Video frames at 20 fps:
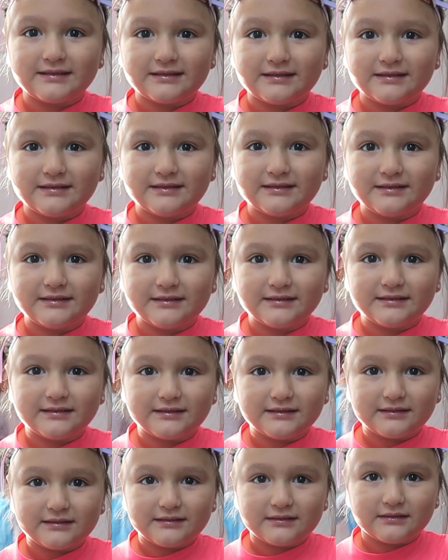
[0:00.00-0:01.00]
The
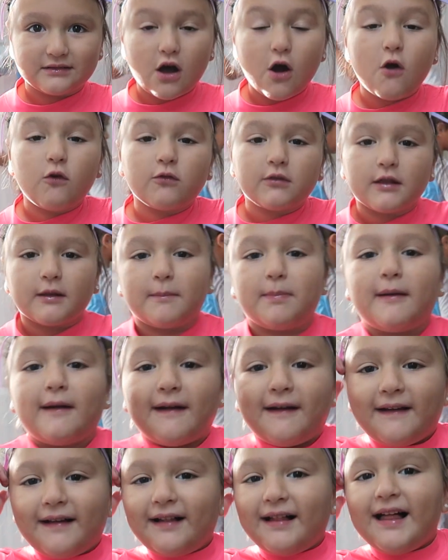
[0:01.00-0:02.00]
Pearl? Oh, The
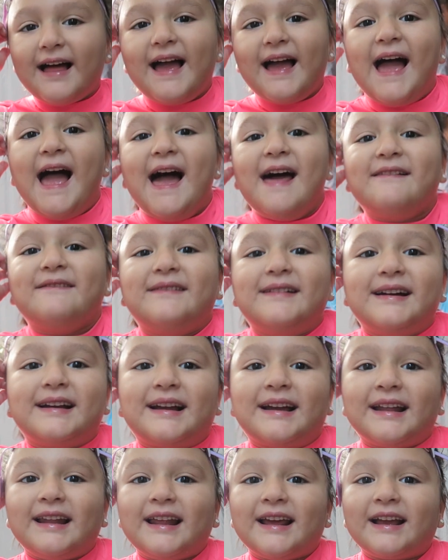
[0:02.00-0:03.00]
Pearl, and
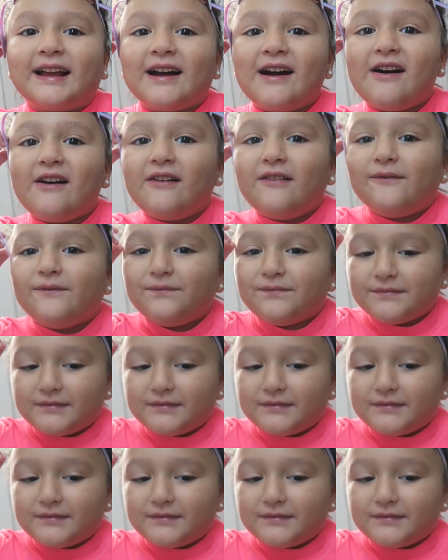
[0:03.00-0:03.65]
we're gonna go